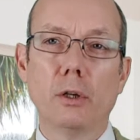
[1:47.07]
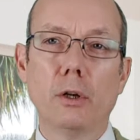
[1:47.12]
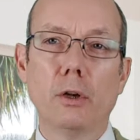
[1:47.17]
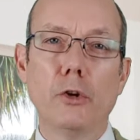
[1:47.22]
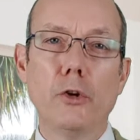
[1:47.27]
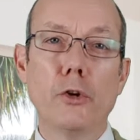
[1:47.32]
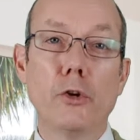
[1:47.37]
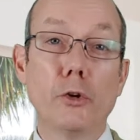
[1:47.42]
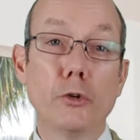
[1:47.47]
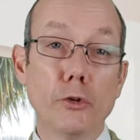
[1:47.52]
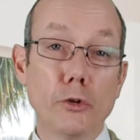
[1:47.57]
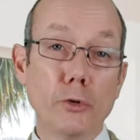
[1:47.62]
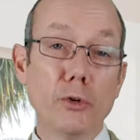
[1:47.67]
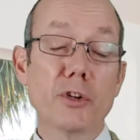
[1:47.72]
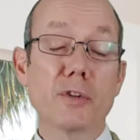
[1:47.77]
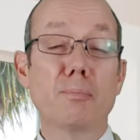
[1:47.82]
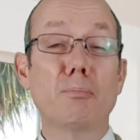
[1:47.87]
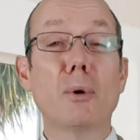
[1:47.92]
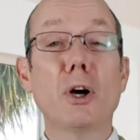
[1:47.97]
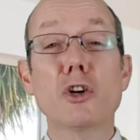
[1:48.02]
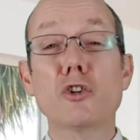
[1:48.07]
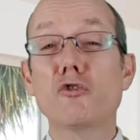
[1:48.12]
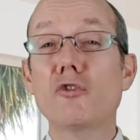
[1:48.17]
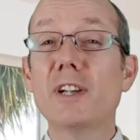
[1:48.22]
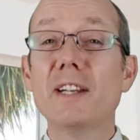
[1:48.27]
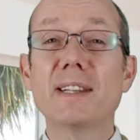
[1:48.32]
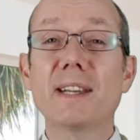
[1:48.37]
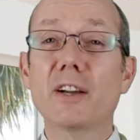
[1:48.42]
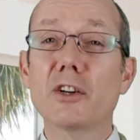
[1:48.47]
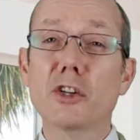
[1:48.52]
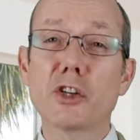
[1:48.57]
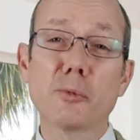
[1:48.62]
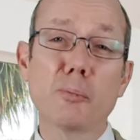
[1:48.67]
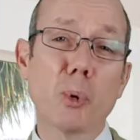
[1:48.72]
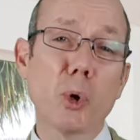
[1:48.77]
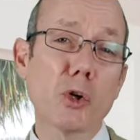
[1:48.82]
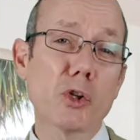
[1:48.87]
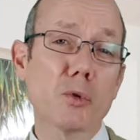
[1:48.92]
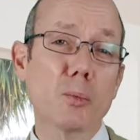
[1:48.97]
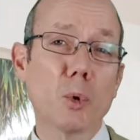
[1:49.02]
You can do as much research as
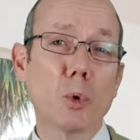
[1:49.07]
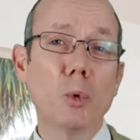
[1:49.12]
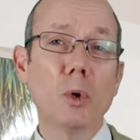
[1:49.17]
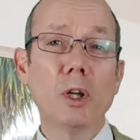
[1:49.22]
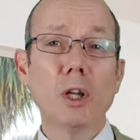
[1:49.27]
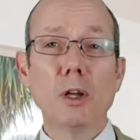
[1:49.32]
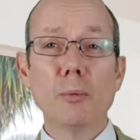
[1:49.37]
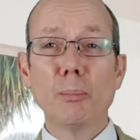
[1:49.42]
possible,